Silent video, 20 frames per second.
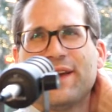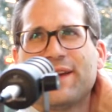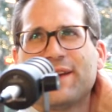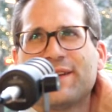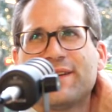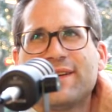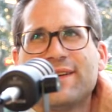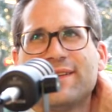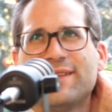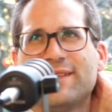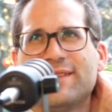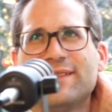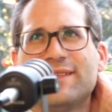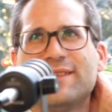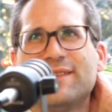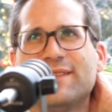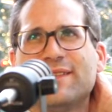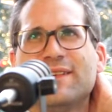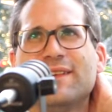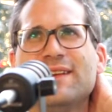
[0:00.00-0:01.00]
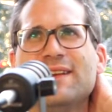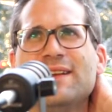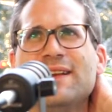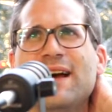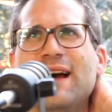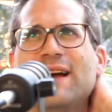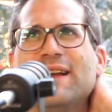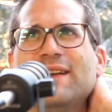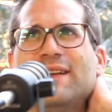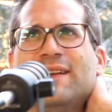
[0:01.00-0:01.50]
think
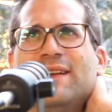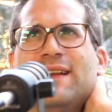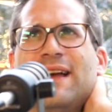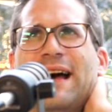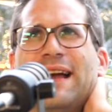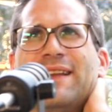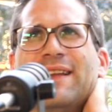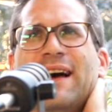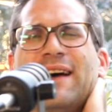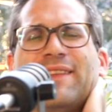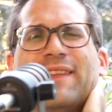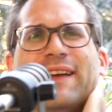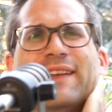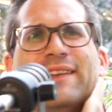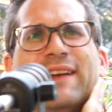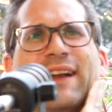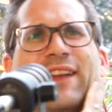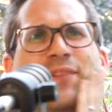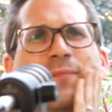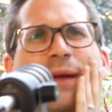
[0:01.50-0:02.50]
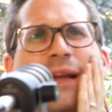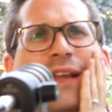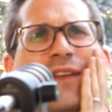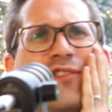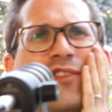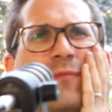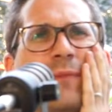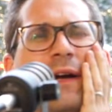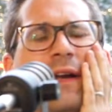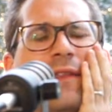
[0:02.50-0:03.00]
not as
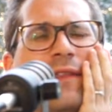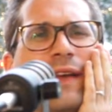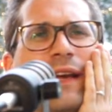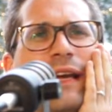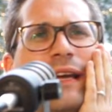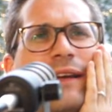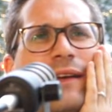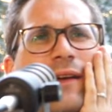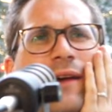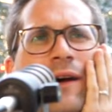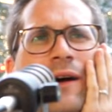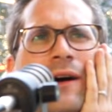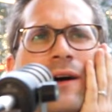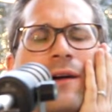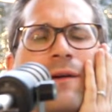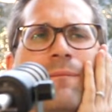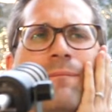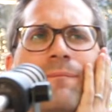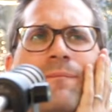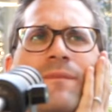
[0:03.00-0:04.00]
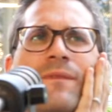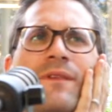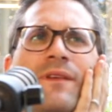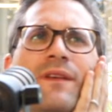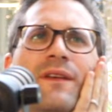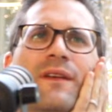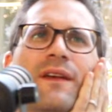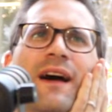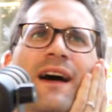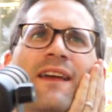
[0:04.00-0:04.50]
many as you might think.
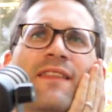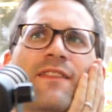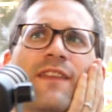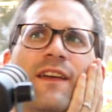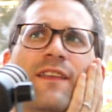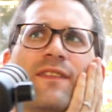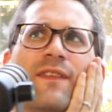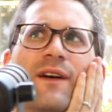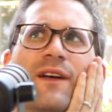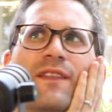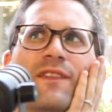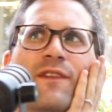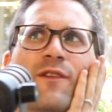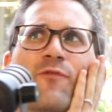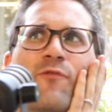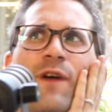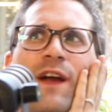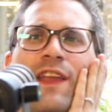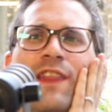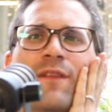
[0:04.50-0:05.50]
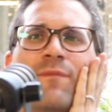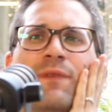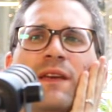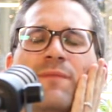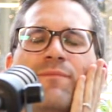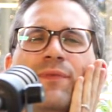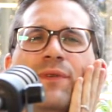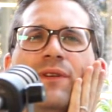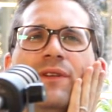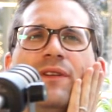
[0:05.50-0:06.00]
I think that the way
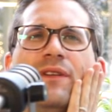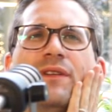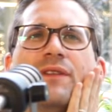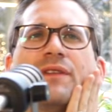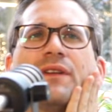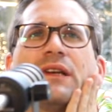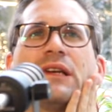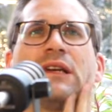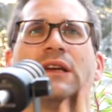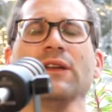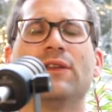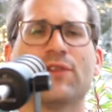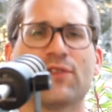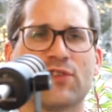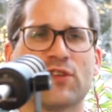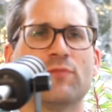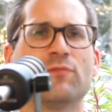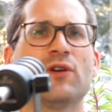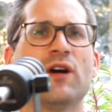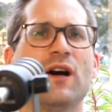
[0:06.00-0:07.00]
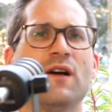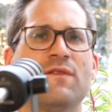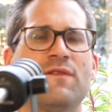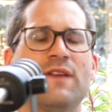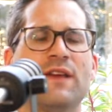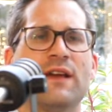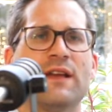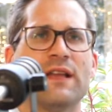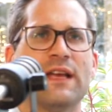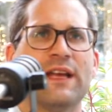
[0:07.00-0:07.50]
that people consume
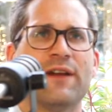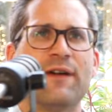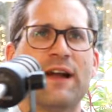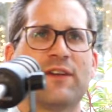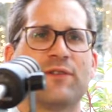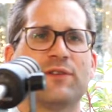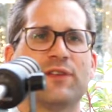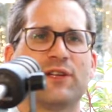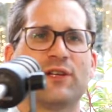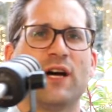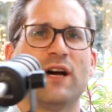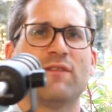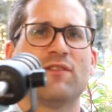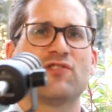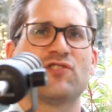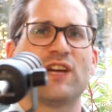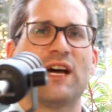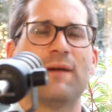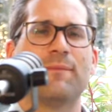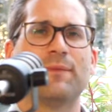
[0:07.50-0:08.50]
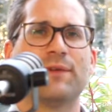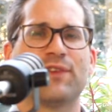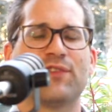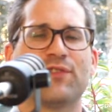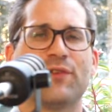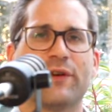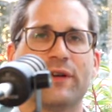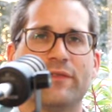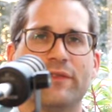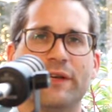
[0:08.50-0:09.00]
coffee and interact with a coffee
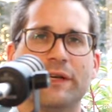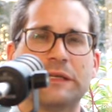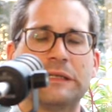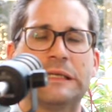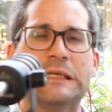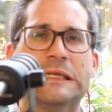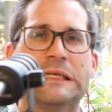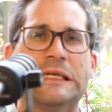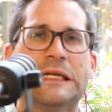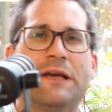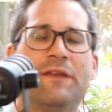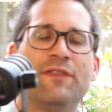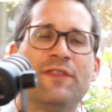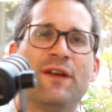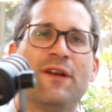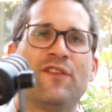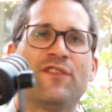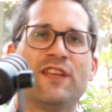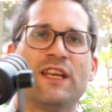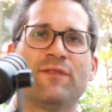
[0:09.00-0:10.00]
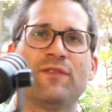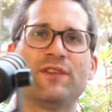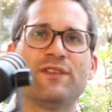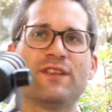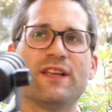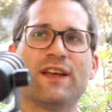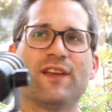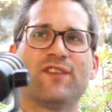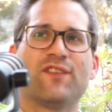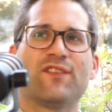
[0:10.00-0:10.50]
shop is sort of like, there's
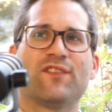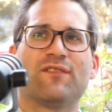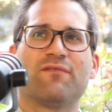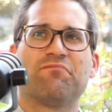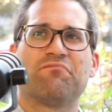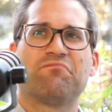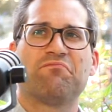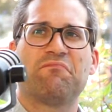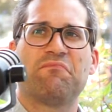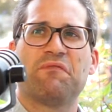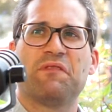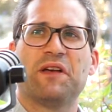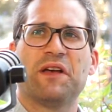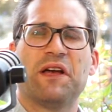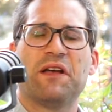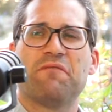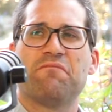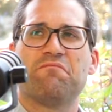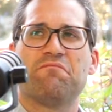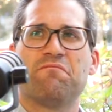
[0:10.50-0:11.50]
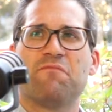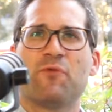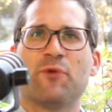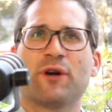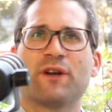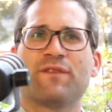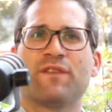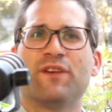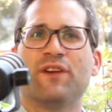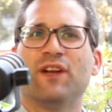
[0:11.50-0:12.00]
different things that
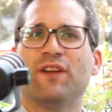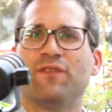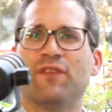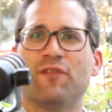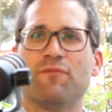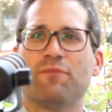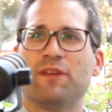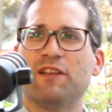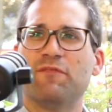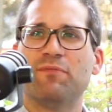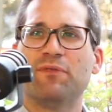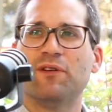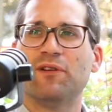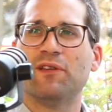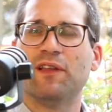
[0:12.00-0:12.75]
work for different